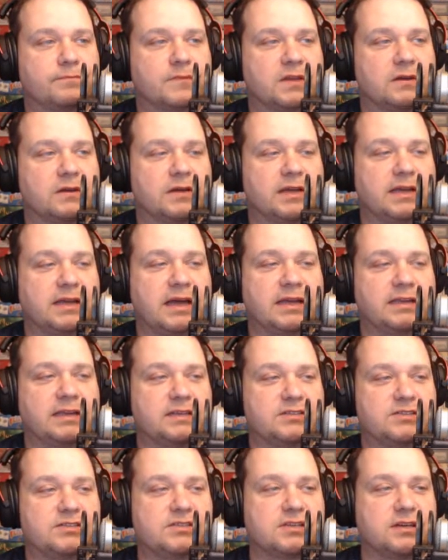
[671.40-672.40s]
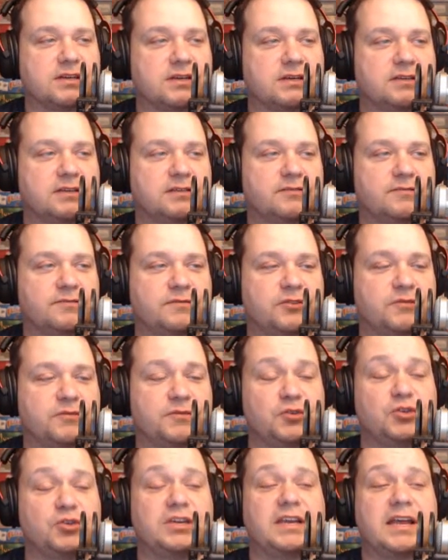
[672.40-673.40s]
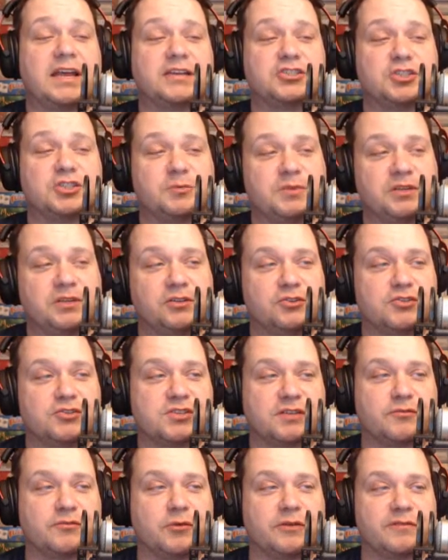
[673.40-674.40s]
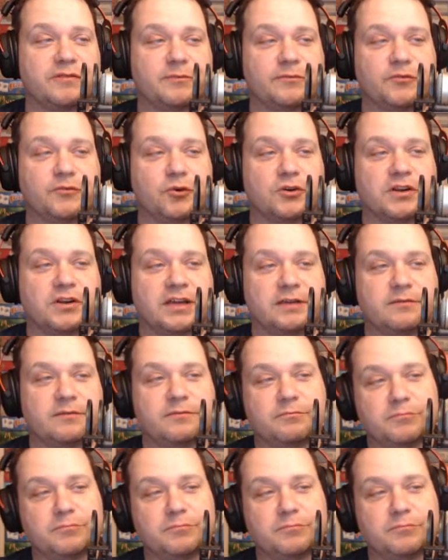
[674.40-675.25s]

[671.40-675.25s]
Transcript: I guess if you can actually peel yourself away from Fortnite,